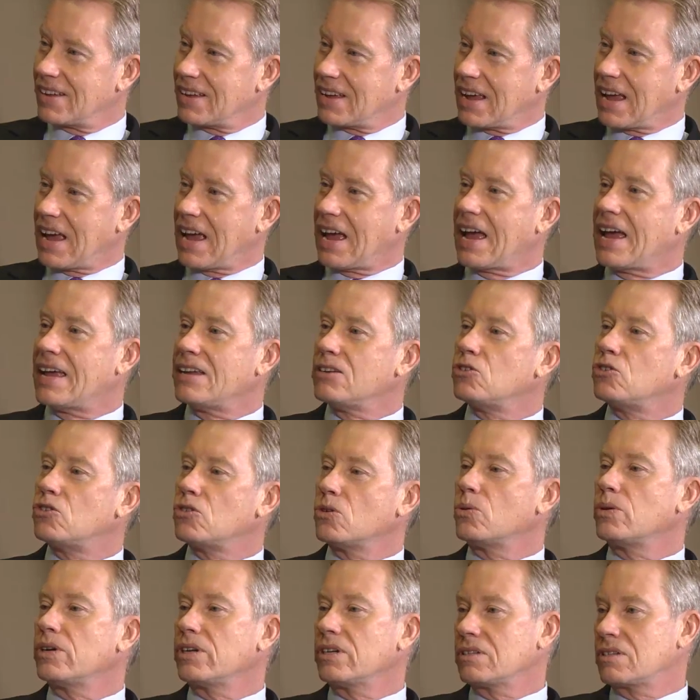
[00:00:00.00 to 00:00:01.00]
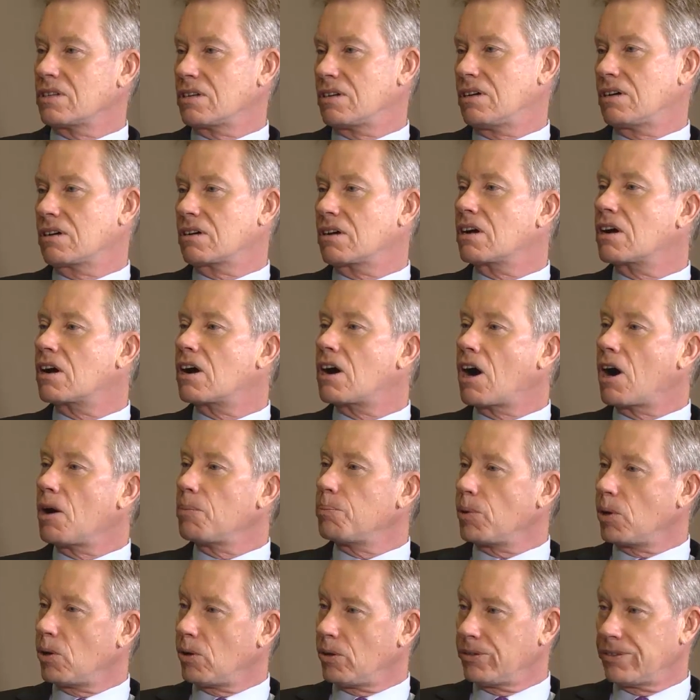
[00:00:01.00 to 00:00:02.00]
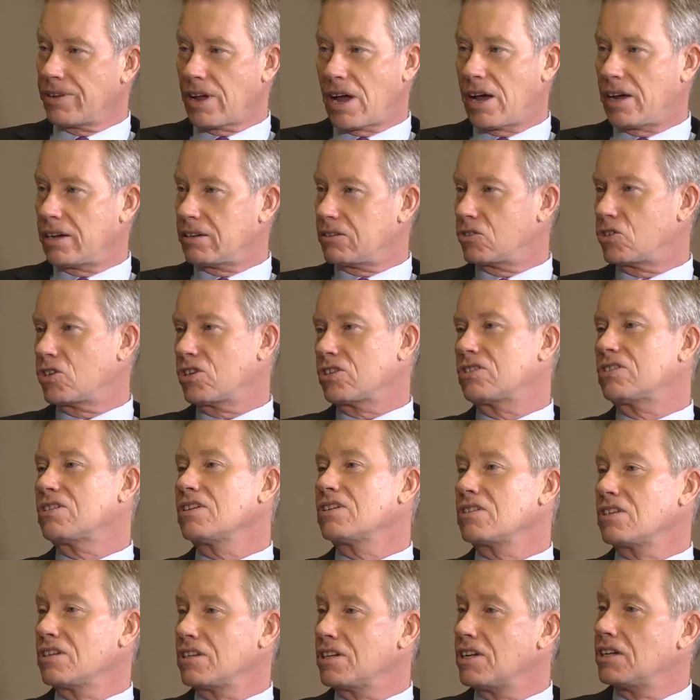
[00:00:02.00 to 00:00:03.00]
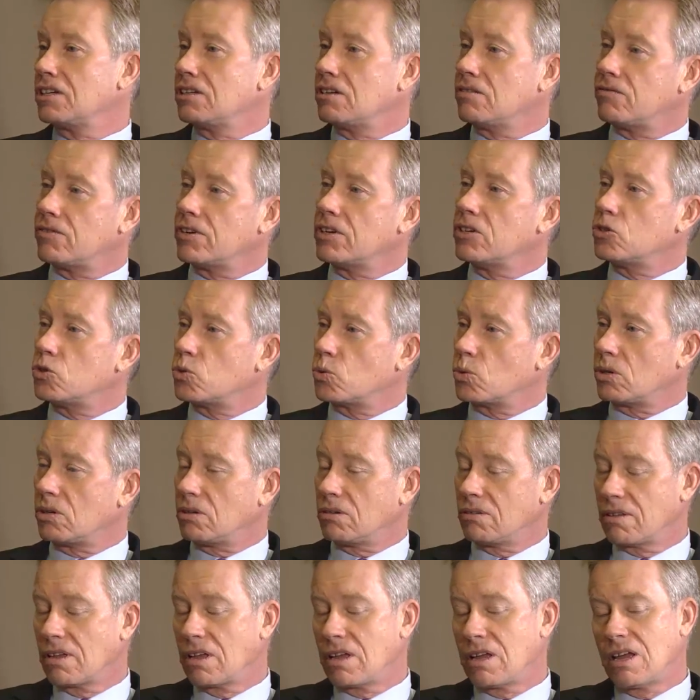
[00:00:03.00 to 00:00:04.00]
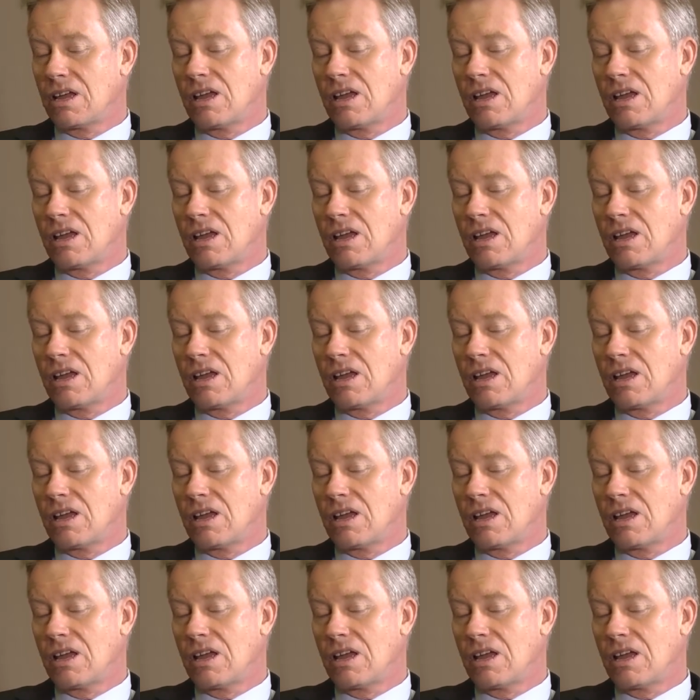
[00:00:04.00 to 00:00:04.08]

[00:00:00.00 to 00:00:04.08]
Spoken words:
Right. And do it as a couple, not just as an individual.